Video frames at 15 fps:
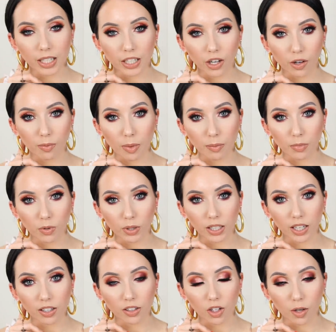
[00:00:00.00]
cannot remember what
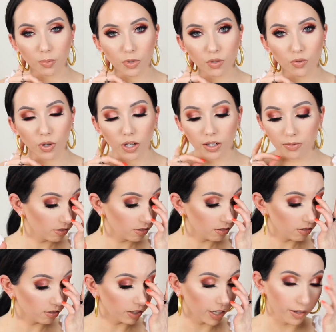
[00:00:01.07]
that alarm was for.
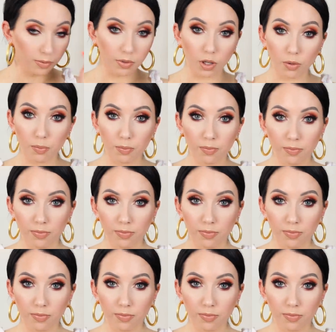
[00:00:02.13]
Yeah, nope.